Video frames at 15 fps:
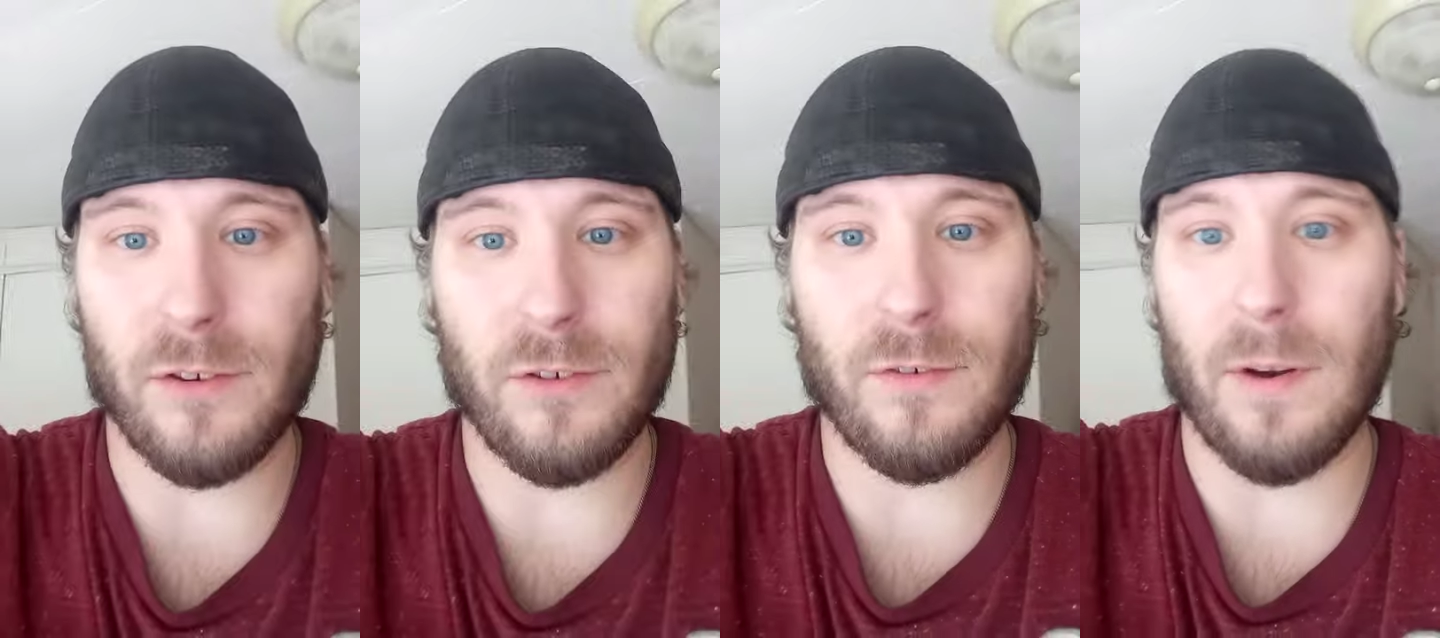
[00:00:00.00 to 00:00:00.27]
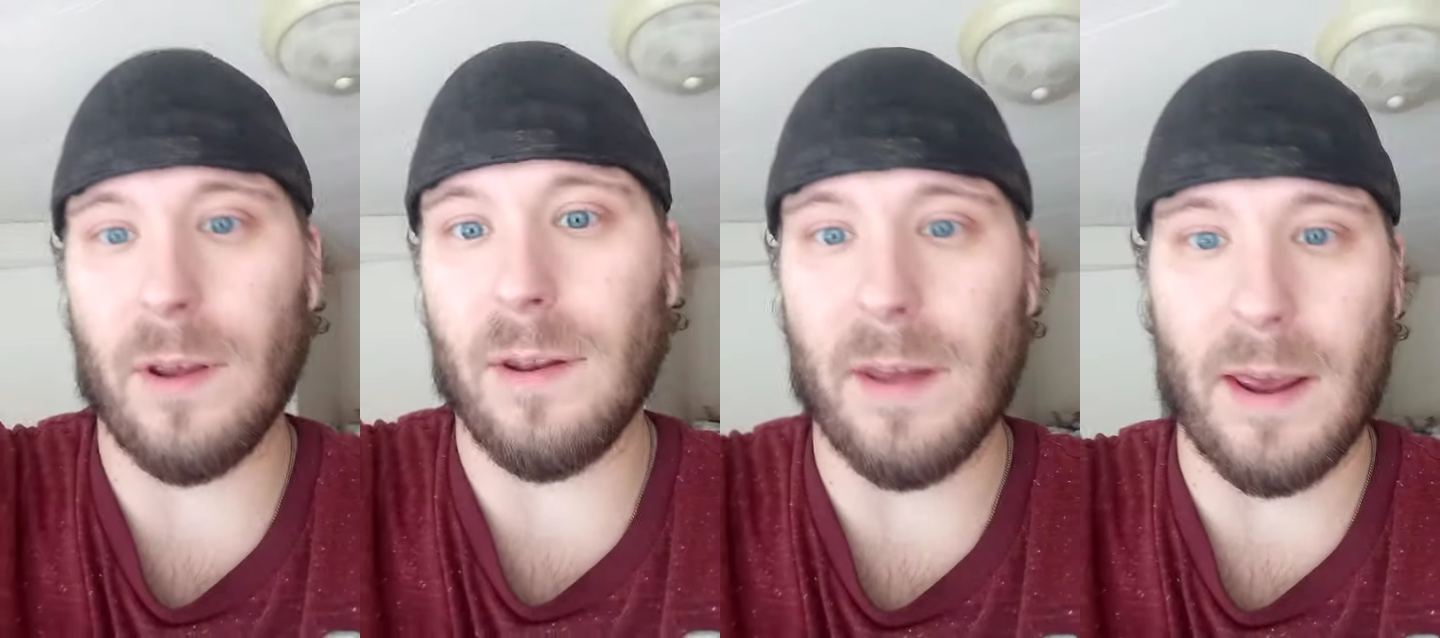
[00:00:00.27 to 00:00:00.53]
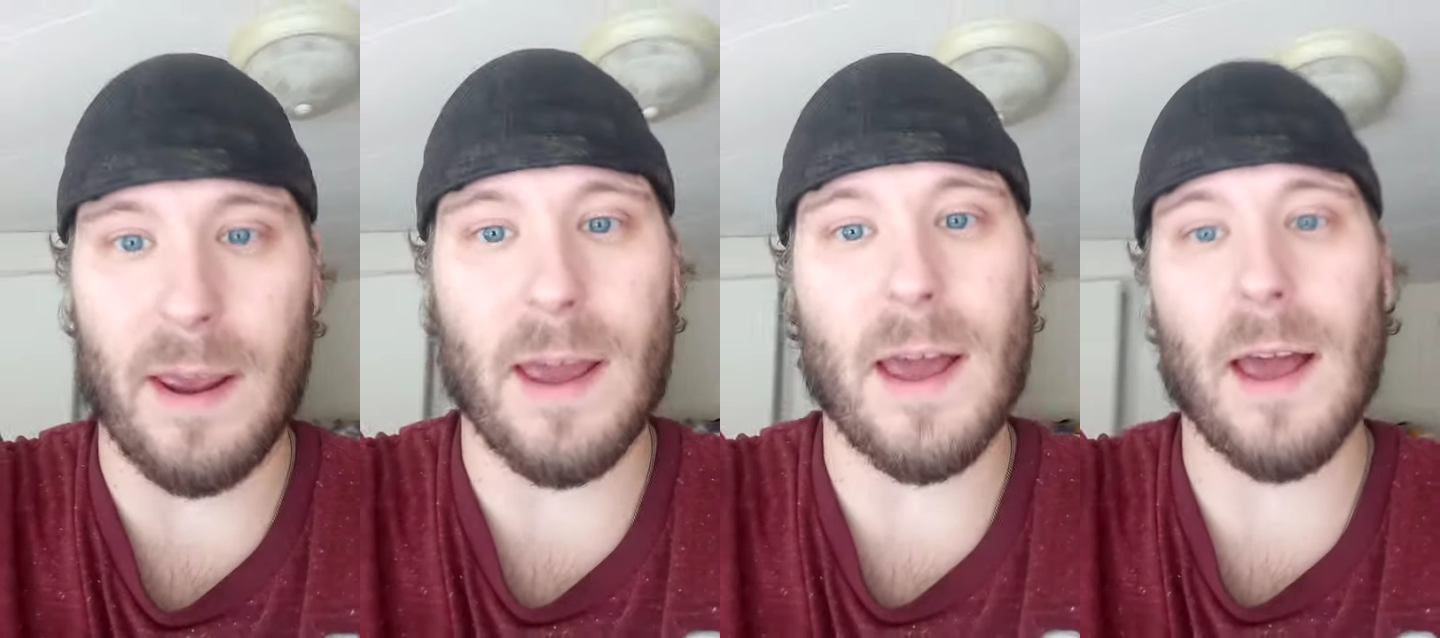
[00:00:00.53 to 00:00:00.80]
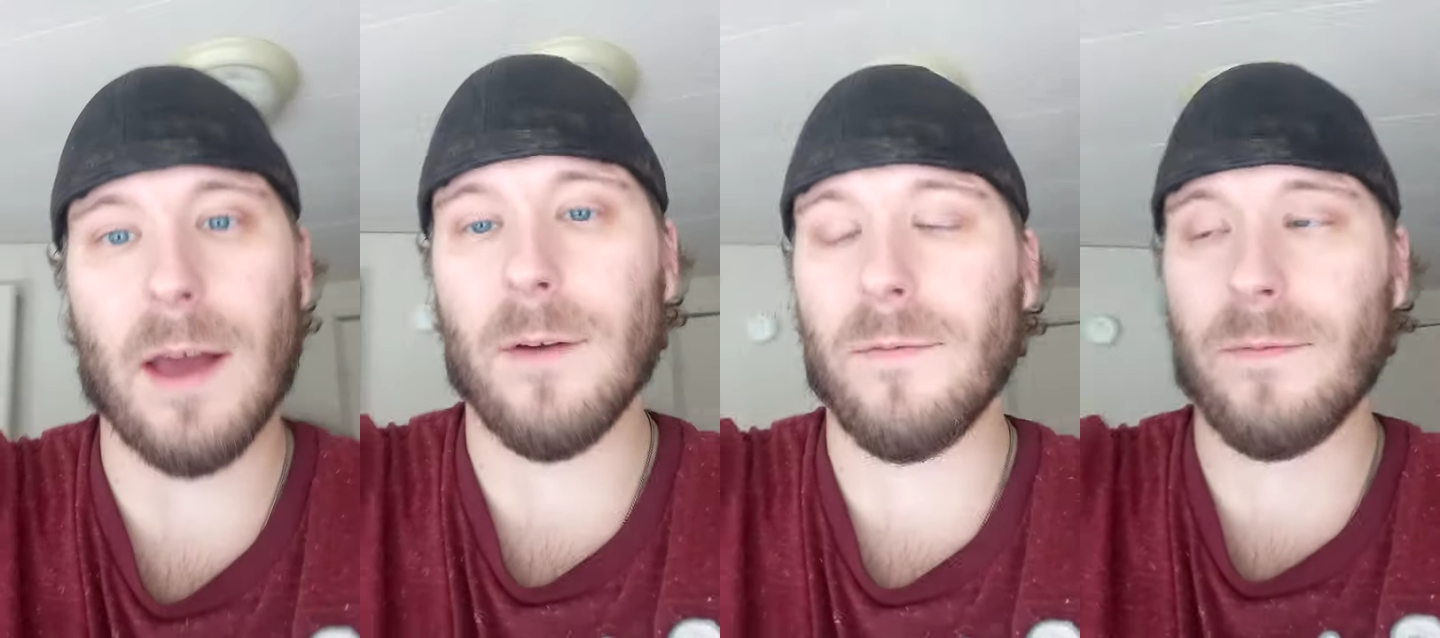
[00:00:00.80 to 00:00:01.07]
the street and they
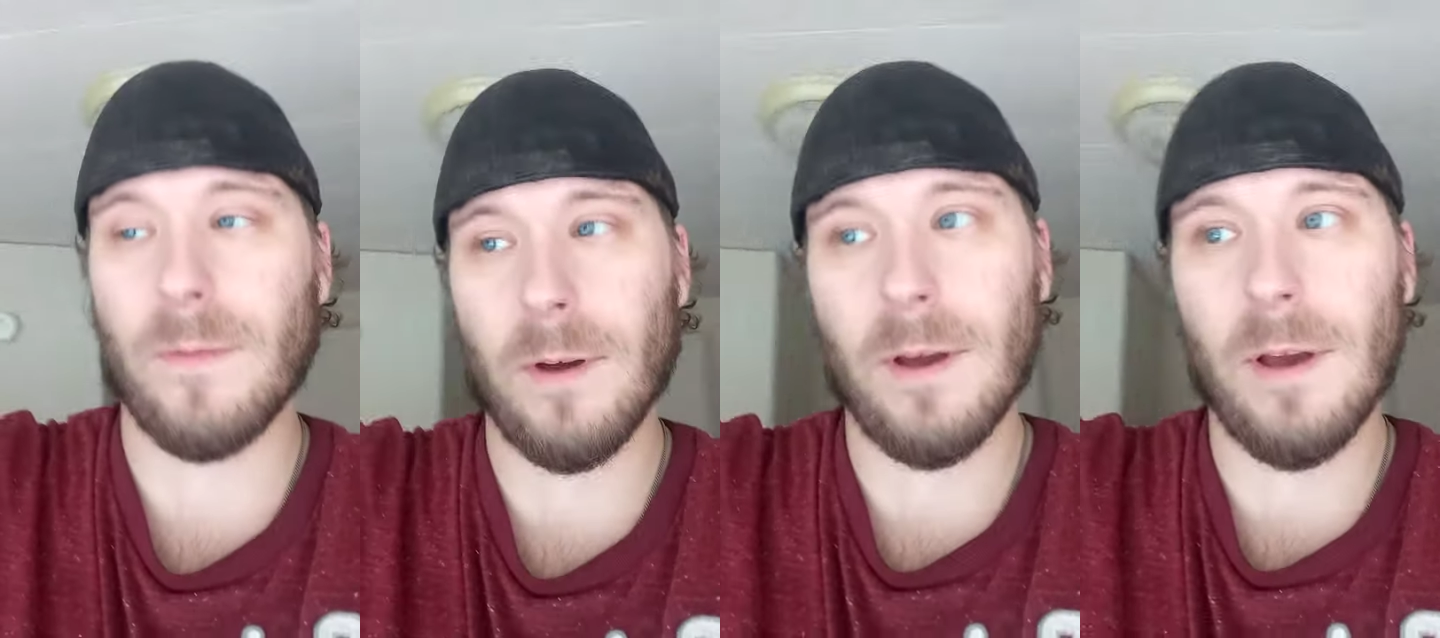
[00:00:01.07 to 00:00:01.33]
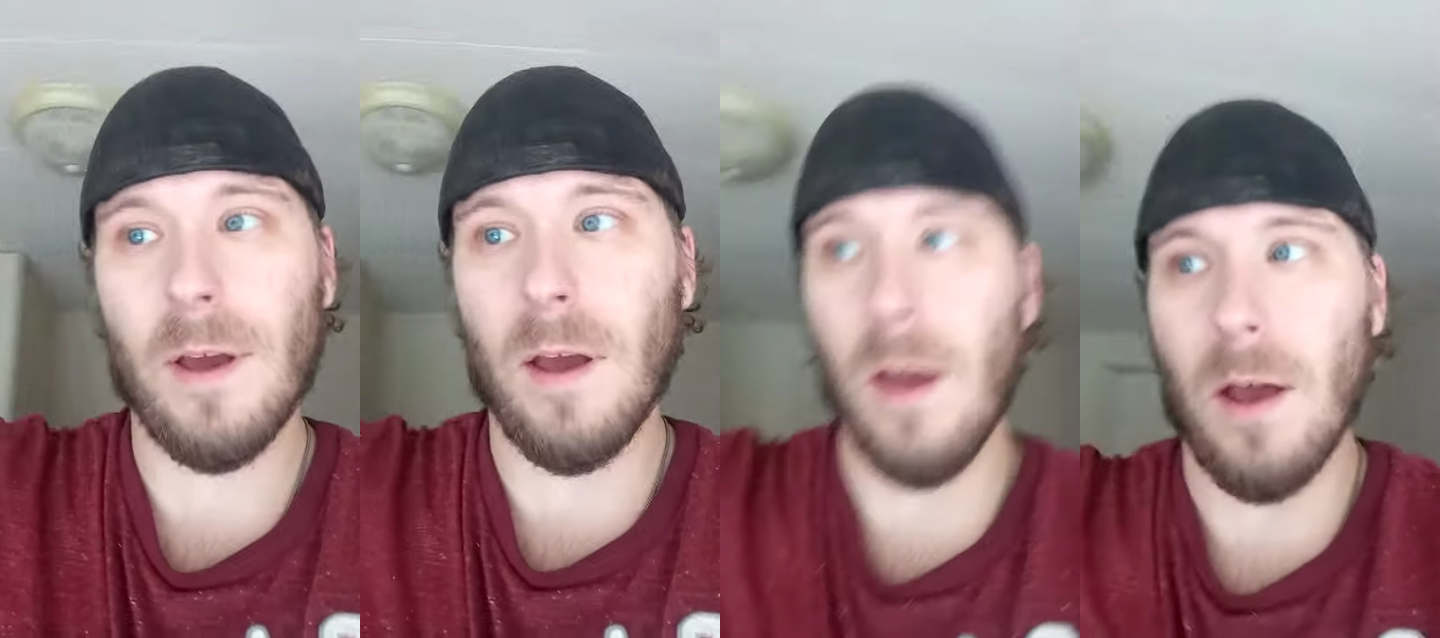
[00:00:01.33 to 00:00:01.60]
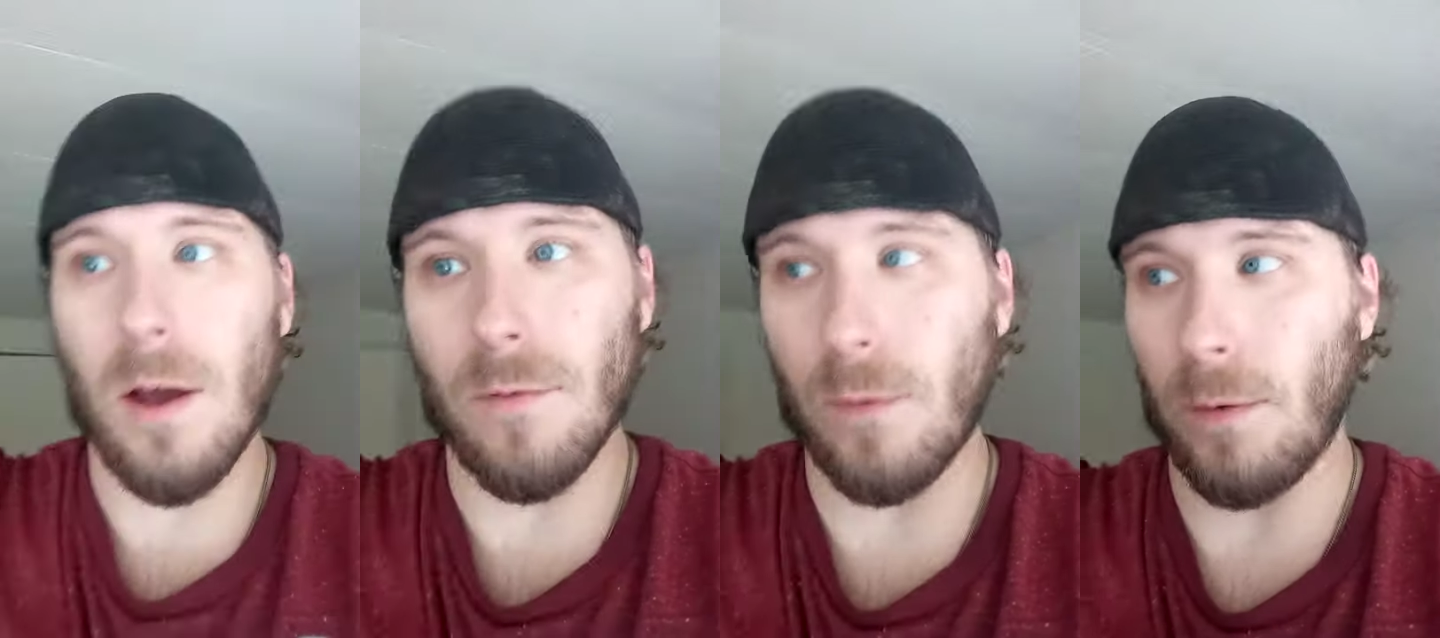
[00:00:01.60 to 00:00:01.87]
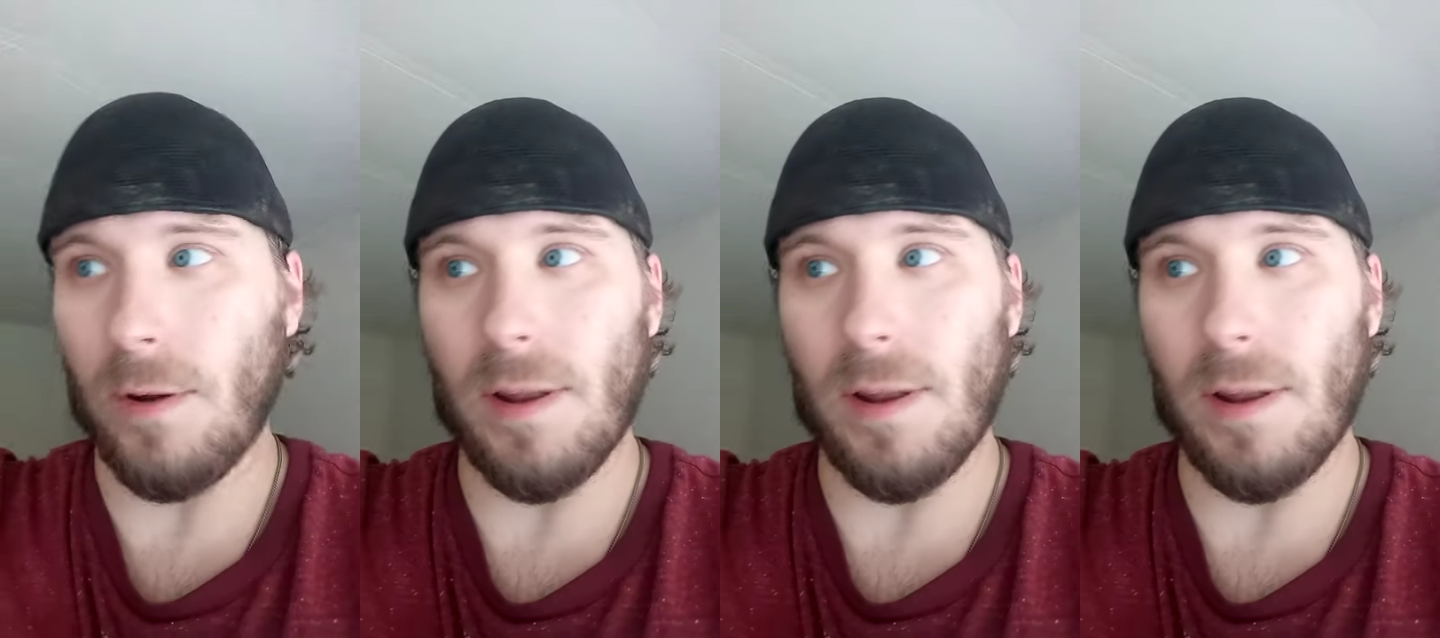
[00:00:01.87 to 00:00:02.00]
have for